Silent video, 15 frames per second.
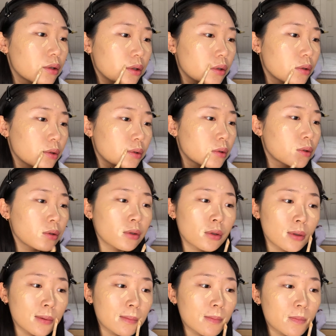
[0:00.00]

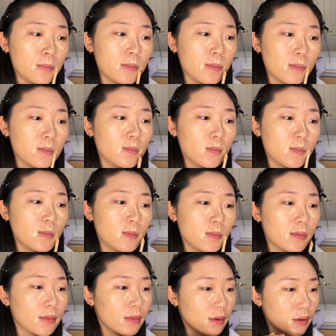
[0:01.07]
here,
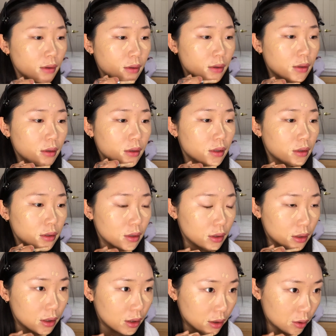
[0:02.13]
a
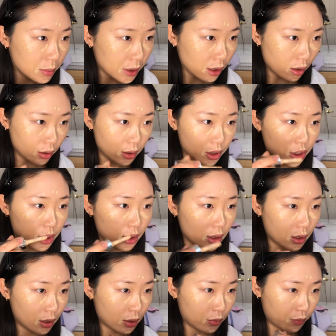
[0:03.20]
little bit on the
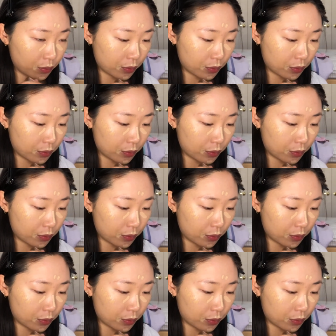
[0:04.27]
chin.